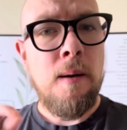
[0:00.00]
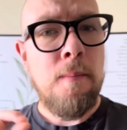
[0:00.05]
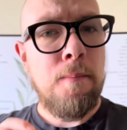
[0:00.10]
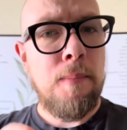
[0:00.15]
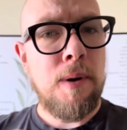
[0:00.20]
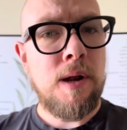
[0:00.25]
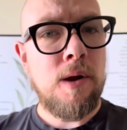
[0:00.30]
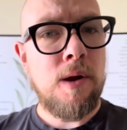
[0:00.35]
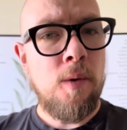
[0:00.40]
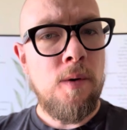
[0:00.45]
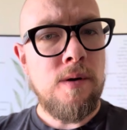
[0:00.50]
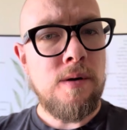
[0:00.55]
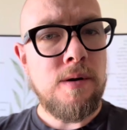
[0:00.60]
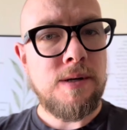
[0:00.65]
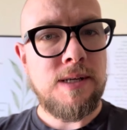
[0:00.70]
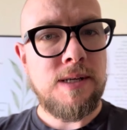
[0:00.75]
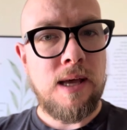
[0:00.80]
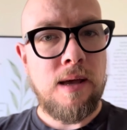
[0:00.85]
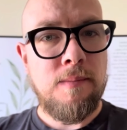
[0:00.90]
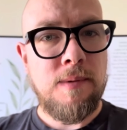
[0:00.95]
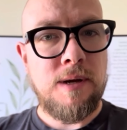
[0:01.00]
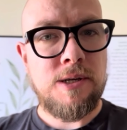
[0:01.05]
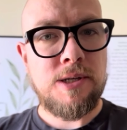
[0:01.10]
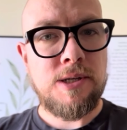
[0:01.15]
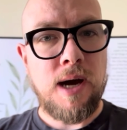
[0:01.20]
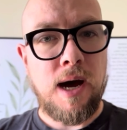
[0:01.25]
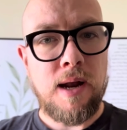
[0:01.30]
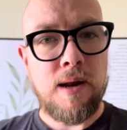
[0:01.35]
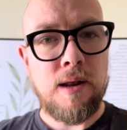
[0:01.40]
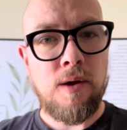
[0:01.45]
But in order to image
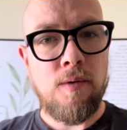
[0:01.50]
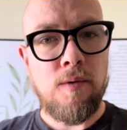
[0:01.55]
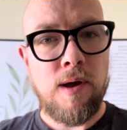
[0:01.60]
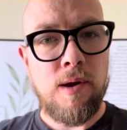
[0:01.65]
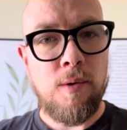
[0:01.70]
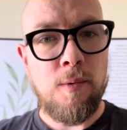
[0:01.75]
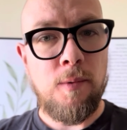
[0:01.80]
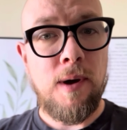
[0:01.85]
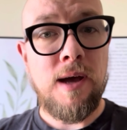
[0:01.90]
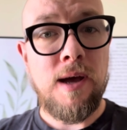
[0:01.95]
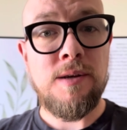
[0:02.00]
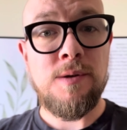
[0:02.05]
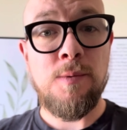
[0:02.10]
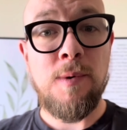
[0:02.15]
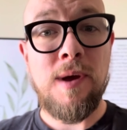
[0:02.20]
God in greater ways,